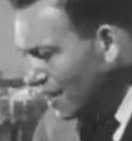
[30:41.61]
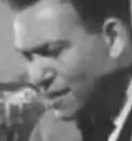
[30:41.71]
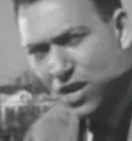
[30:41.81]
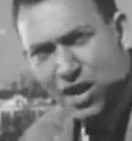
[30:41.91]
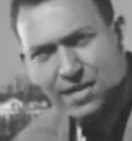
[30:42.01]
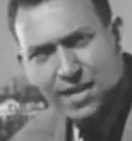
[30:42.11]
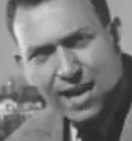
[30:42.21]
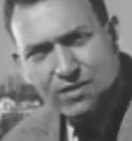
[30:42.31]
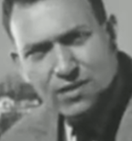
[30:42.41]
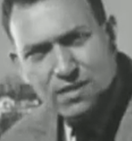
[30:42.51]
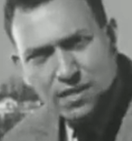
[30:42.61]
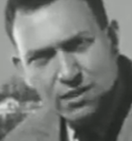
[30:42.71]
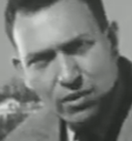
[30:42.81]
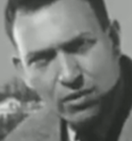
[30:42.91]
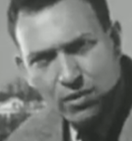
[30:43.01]
it has gone down to
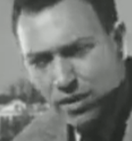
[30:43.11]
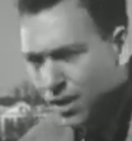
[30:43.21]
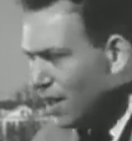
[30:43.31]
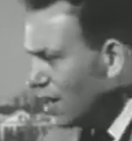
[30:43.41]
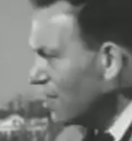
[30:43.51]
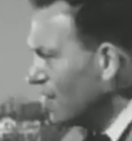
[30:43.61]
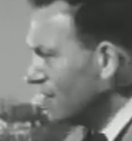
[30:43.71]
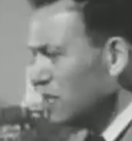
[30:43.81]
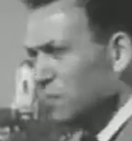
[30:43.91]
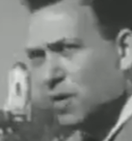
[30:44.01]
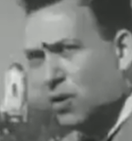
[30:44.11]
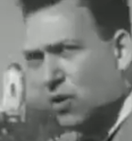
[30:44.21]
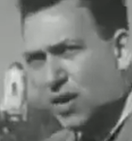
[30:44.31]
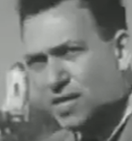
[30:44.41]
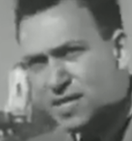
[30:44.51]
0. This is
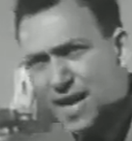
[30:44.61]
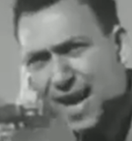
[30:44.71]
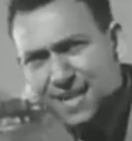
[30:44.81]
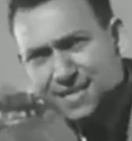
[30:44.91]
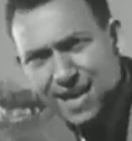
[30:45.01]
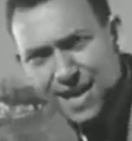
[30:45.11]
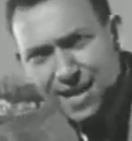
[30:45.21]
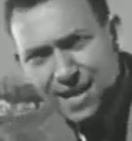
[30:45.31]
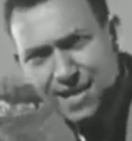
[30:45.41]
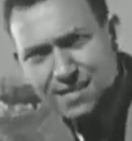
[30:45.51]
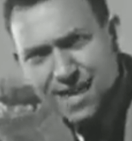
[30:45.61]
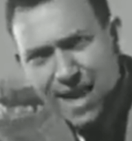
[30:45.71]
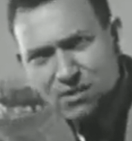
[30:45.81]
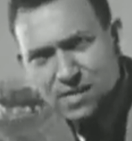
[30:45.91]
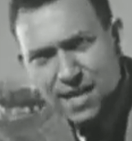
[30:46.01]
because the antenna is
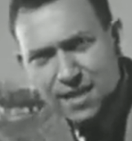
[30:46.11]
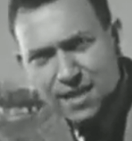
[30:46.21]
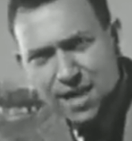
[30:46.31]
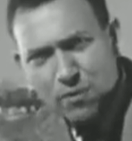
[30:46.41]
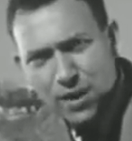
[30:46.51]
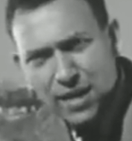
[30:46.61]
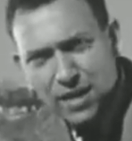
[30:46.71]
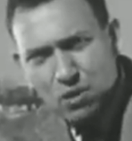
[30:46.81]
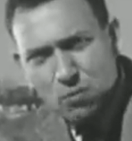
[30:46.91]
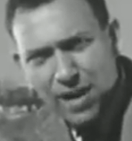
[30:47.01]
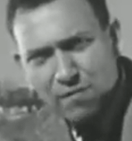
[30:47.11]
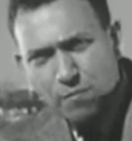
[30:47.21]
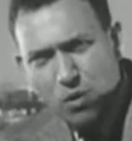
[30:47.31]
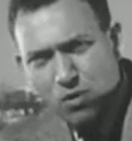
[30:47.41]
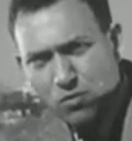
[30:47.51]
now sending a radio
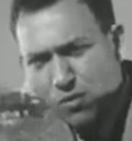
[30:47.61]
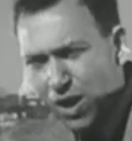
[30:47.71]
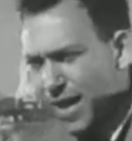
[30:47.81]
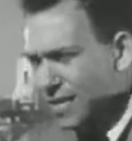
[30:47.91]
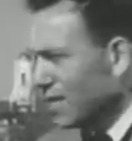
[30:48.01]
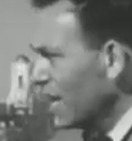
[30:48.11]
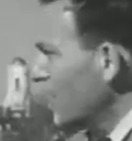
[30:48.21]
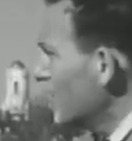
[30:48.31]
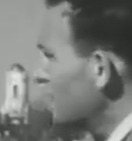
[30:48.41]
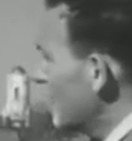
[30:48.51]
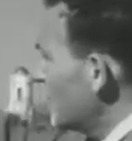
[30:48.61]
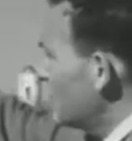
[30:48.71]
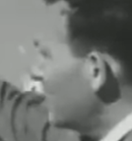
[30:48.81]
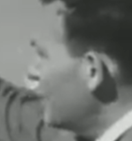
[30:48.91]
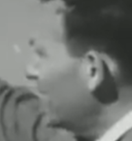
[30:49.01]
wave polarized
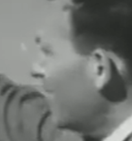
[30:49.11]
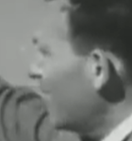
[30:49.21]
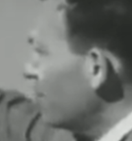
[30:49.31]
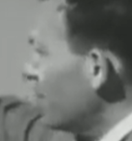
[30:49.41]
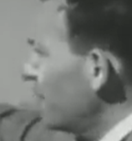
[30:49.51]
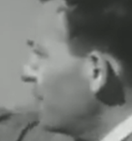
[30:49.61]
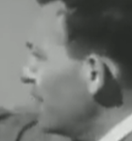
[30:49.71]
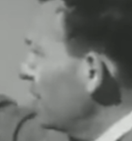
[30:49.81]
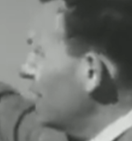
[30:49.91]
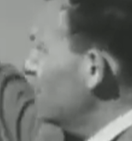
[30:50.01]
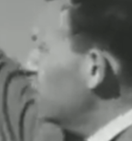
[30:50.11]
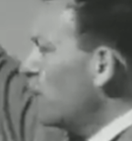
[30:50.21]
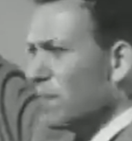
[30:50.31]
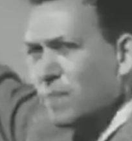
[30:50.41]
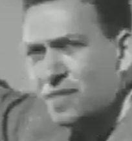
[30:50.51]
such that the electric field is
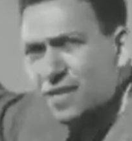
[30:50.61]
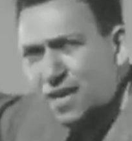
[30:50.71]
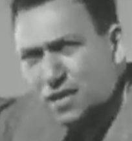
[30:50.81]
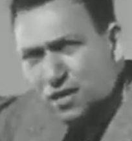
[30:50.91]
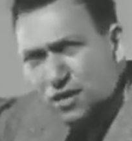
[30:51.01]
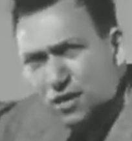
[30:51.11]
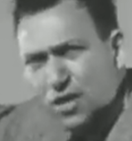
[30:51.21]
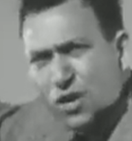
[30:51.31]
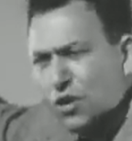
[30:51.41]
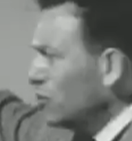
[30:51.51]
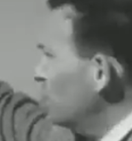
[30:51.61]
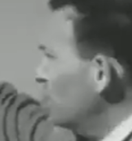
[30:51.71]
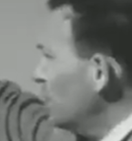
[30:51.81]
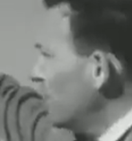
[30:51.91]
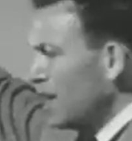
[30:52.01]
perpendicular
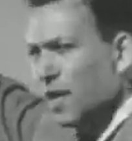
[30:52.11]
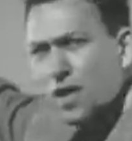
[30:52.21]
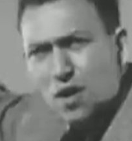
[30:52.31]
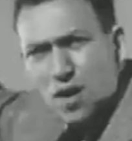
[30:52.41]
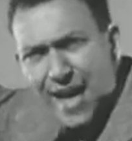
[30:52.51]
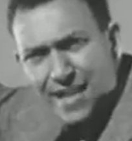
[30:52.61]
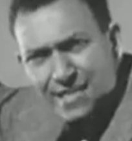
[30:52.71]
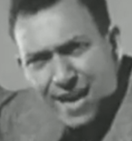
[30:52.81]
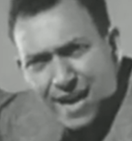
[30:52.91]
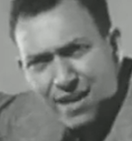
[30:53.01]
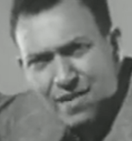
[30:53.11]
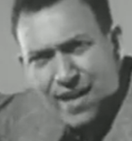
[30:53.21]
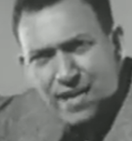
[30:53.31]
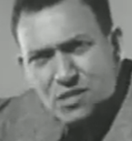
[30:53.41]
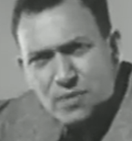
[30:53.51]
to the antenna
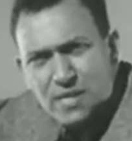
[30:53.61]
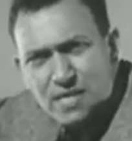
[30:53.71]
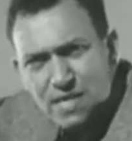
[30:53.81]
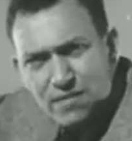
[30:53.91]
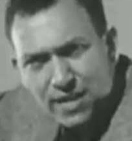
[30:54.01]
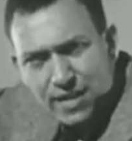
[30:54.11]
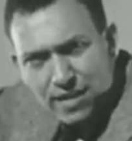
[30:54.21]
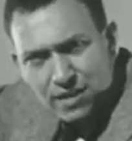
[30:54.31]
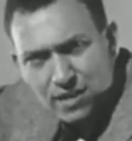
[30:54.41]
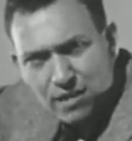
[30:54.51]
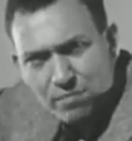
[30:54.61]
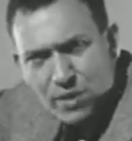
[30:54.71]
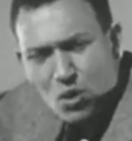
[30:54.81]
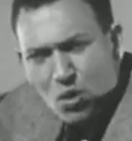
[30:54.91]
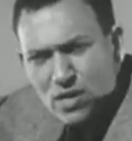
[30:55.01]
that is receiving it.
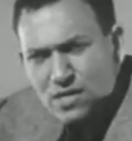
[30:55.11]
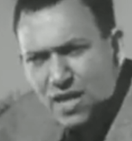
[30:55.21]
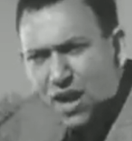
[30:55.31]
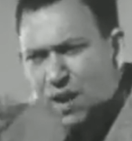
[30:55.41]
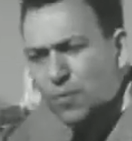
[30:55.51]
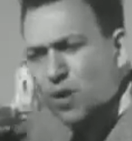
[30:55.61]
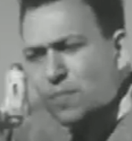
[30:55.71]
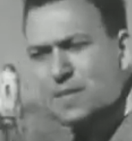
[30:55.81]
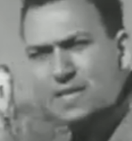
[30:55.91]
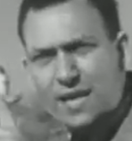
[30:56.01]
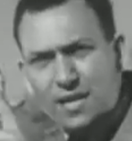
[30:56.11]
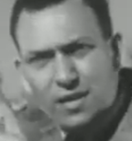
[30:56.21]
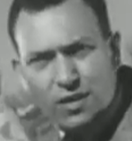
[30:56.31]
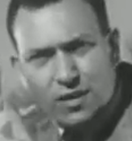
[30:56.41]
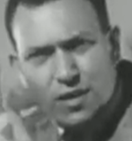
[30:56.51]
Because they are
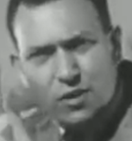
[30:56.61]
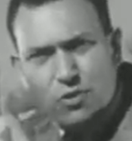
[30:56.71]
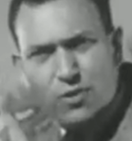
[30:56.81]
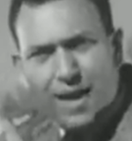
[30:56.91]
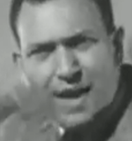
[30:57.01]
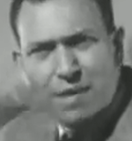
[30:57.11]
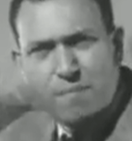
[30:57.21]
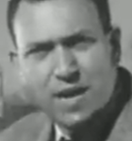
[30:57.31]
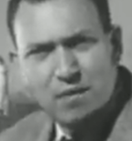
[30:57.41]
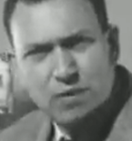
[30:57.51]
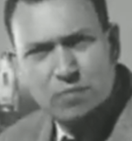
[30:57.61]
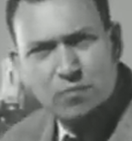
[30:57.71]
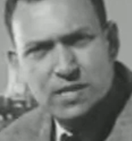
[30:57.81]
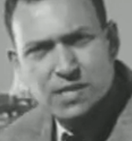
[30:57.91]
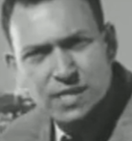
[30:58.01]
perpendicular, you get a
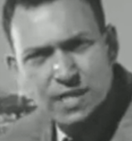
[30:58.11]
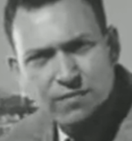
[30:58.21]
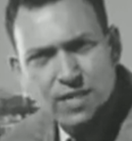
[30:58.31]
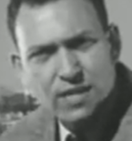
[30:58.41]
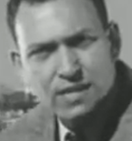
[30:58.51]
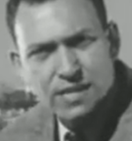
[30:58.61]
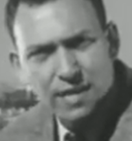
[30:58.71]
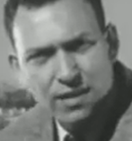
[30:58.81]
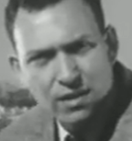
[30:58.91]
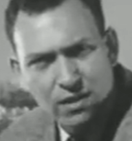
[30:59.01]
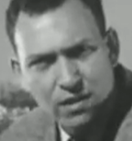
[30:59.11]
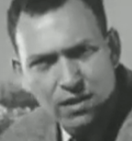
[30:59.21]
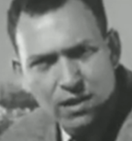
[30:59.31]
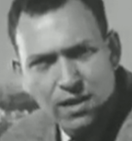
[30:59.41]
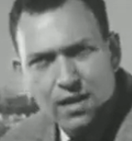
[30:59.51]
minimum received signal.
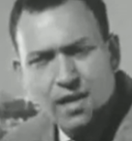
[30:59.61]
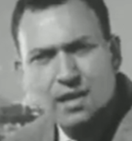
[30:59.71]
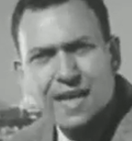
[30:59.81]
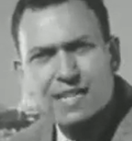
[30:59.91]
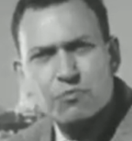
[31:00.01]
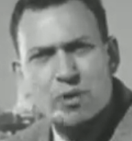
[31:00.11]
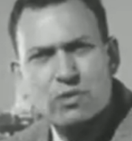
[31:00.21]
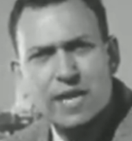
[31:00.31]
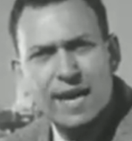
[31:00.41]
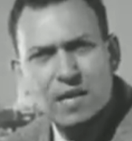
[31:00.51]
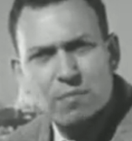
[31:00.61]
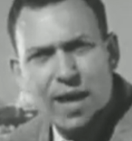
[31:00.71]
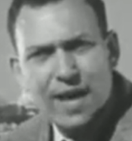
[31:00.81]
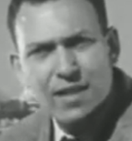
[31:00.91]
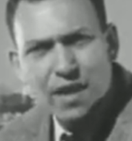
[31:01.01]
Let's rotate it
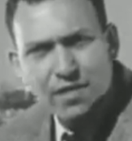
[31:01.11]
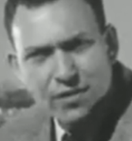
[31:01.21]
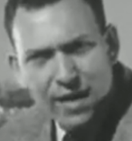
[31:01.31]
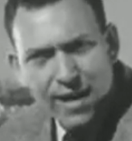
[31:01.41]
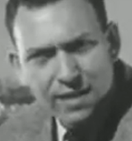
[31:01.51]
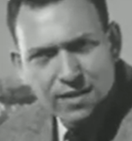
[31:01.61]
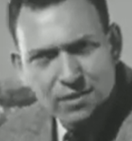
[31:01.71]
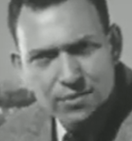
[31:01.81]
by another 90